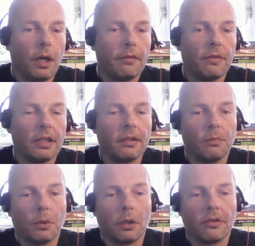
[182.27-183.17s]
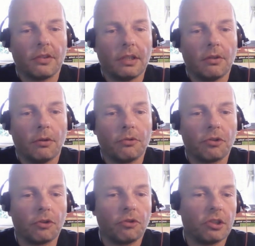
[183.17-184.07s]
I think it works in those
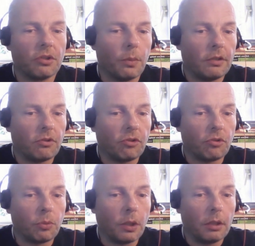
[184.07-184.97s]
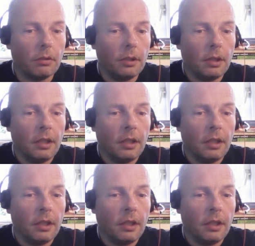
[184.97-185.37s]
situations as well.